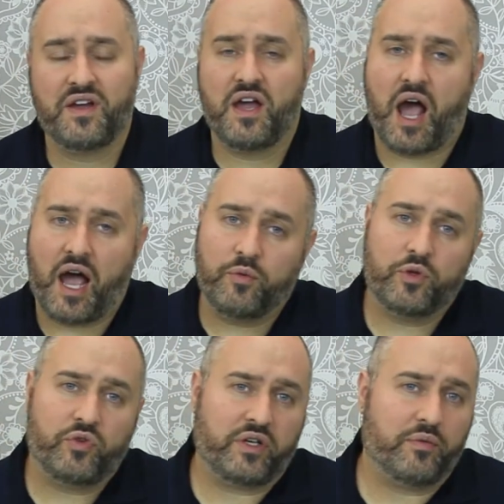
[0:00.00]
I
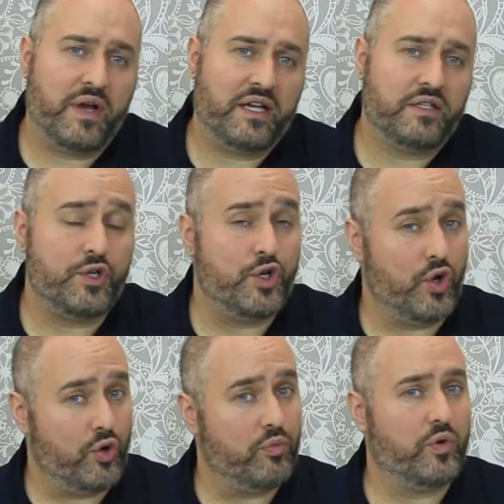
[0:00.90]
would recommend
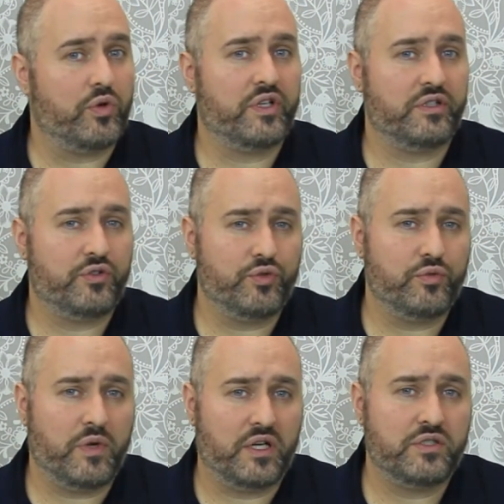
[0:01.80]
no more than 2
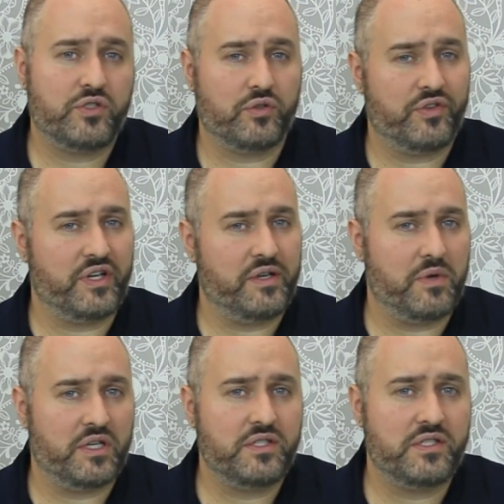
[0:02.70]
months or 3
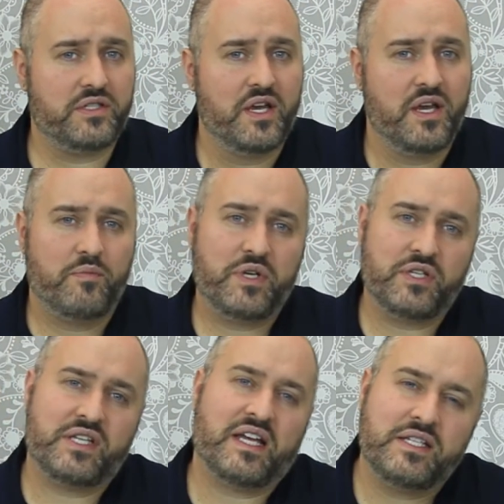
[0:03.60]
months,
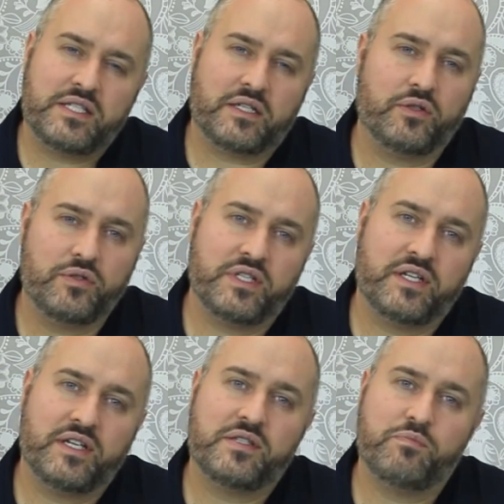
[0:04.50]
because then it starts losing its